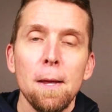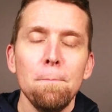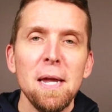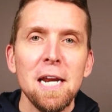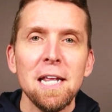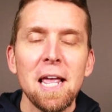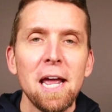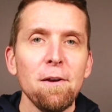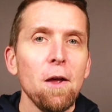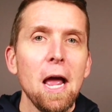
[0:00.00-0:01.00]
meaning
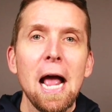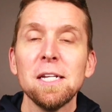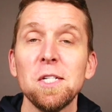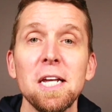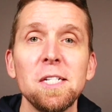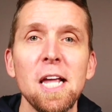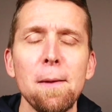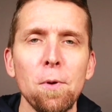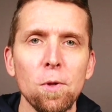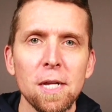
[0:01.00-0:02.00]
that as the
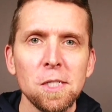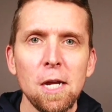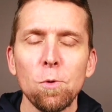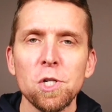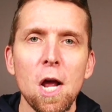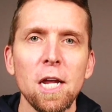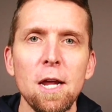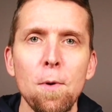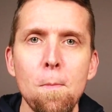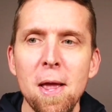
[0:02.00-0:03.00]
example, let's say we're talking
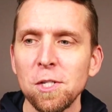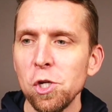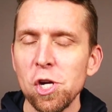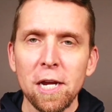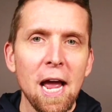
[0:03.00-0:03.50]
about messaging.